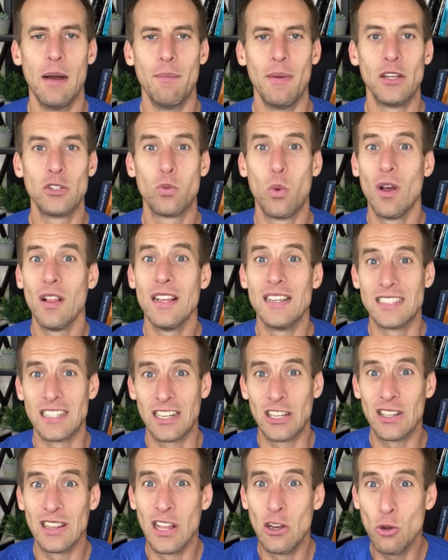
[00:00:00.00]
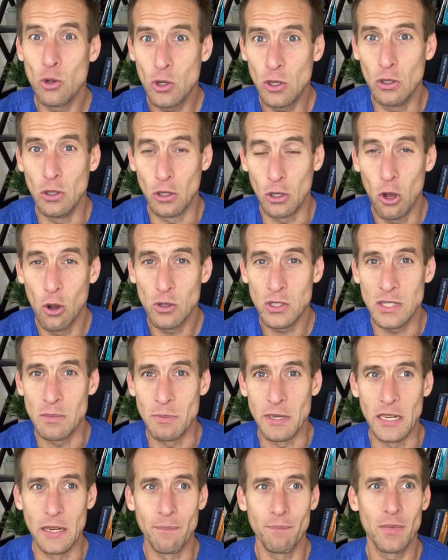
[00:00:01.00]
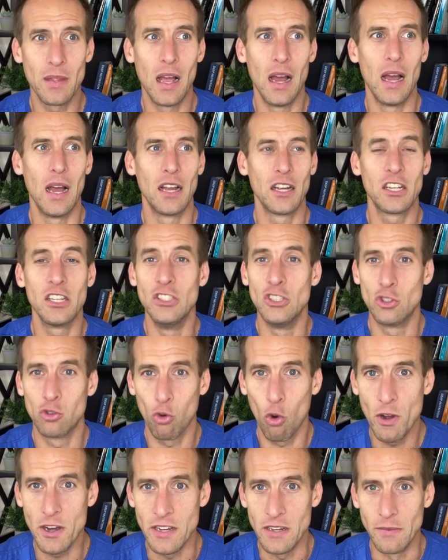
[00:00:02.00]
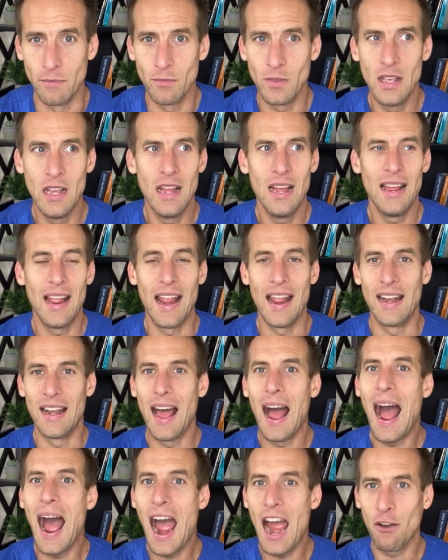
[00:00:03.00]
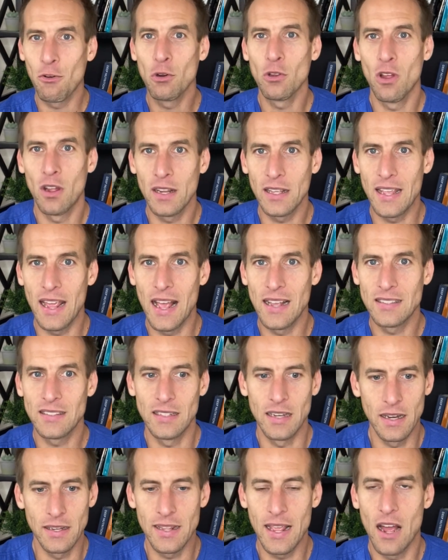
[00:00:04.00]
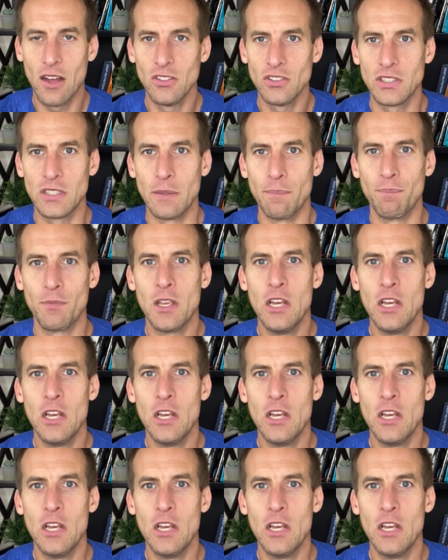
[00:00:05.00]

as well as glucosamine, chondroitin, and hyaluronic acid and calcium.